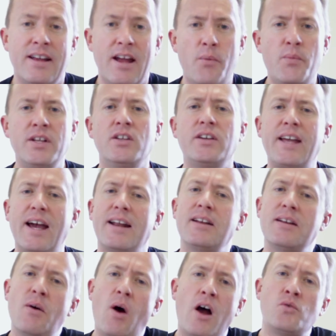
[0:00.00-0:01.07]
and we look at
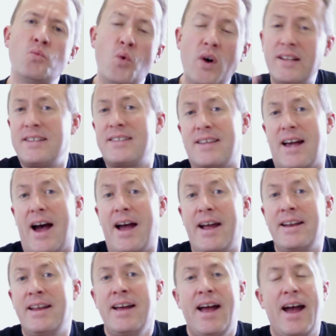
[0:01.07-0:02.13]
it on one
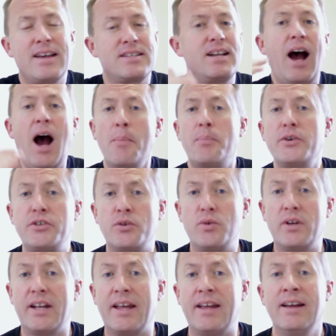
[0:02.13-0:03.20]
side as an
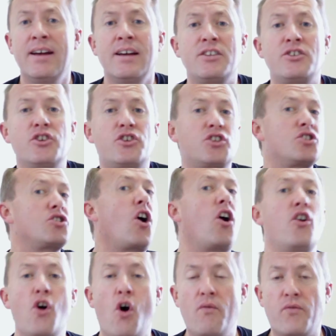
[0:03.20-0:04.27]
opportunity to
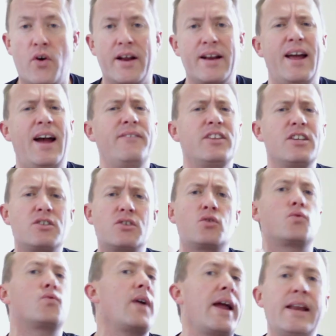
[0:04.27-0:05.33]
start over and have this
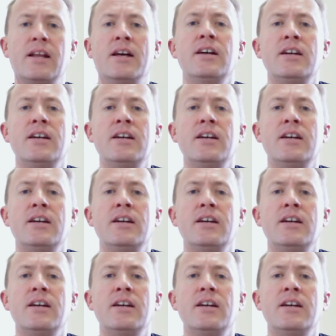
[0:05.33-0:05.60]
great,